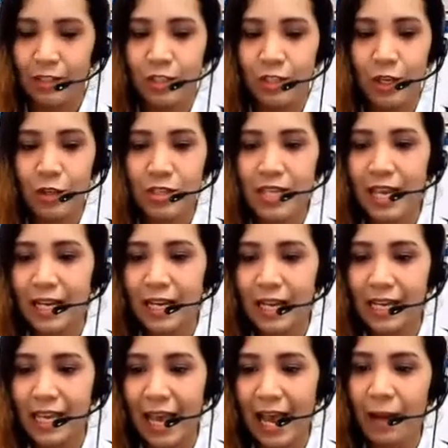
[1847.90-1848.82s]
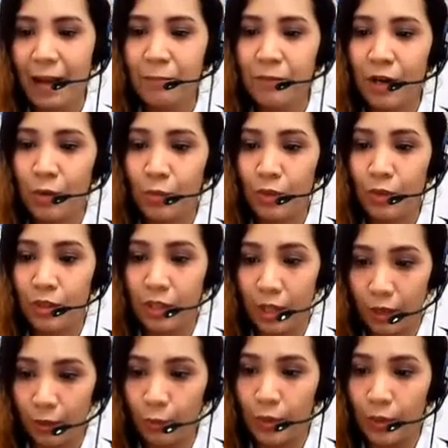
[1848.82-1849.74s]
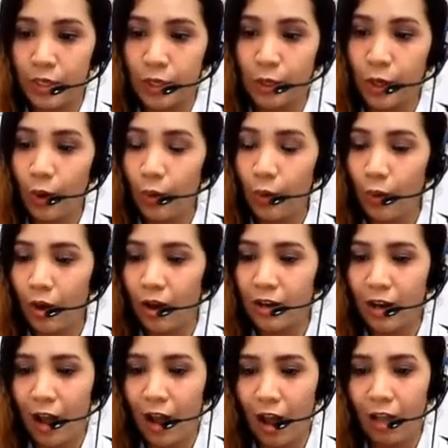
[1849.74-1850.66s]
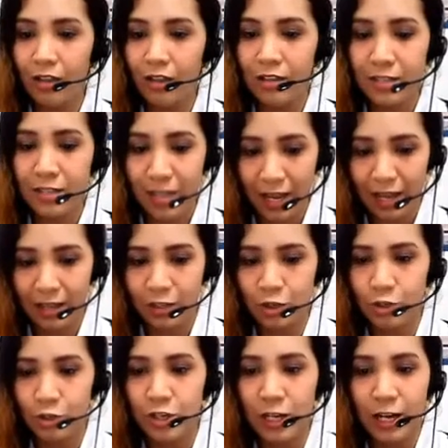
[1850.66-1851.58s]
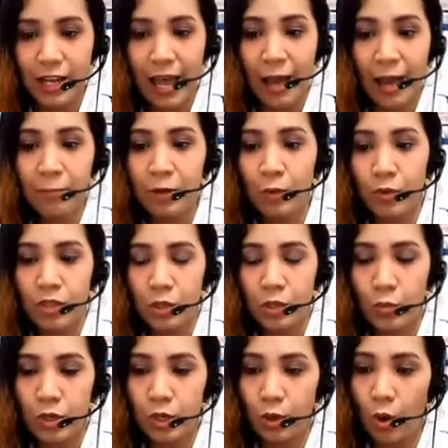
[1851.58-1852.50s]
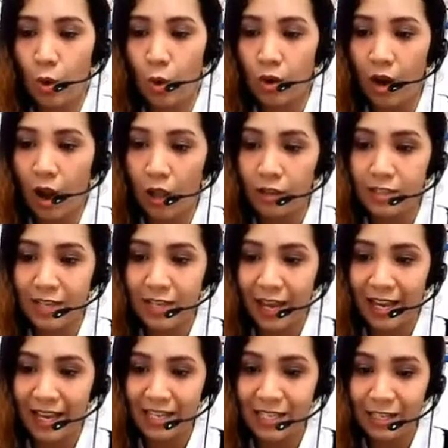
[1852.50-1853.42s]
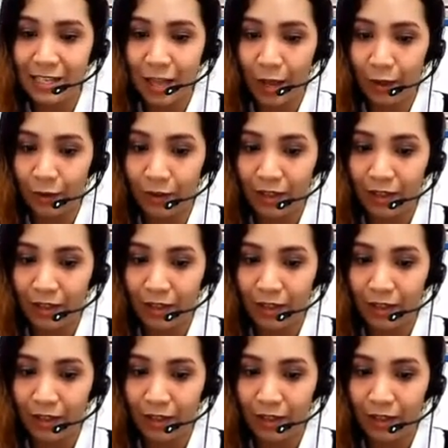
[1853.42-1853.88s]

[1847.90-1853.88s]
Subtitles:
Do you take a camera with you when you go on holiday? Do you take a camera with you when you go on holiday? Yes, no.